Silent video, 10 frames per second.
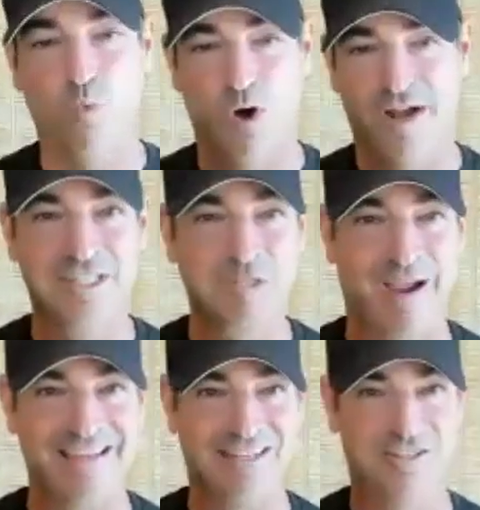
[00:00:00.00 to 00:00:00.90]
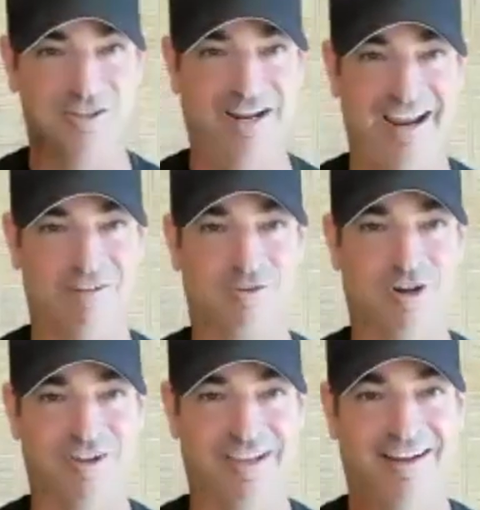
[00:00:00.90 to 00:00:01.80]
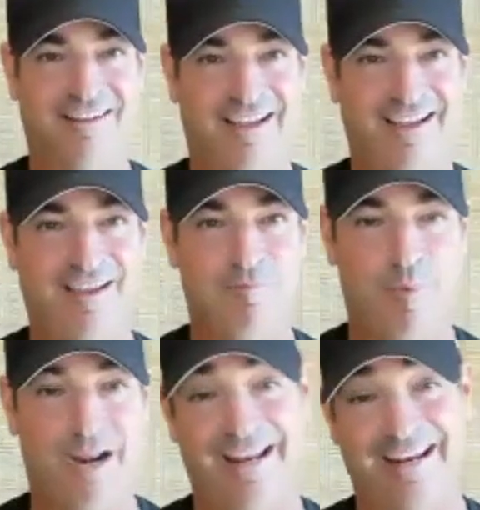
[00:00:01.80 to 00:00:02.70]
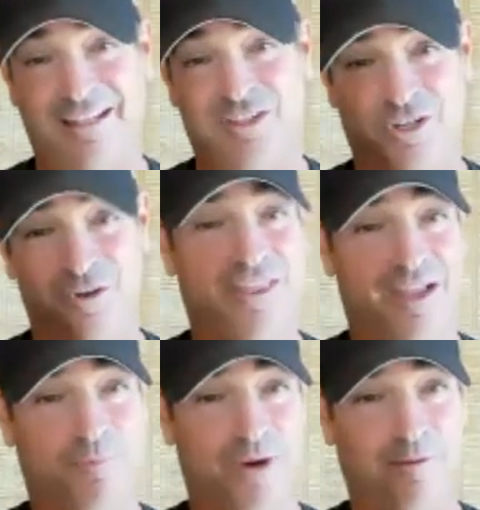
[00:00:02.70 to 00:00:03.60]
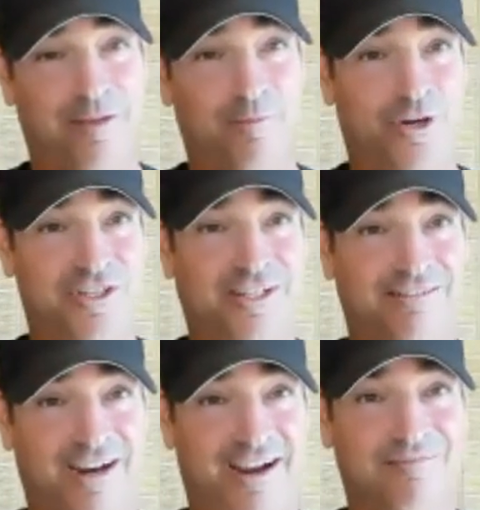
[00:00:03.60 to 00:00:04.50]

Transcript: one spicy tuna hand roll in LA, but I can get 2 of them probably in Boise, right?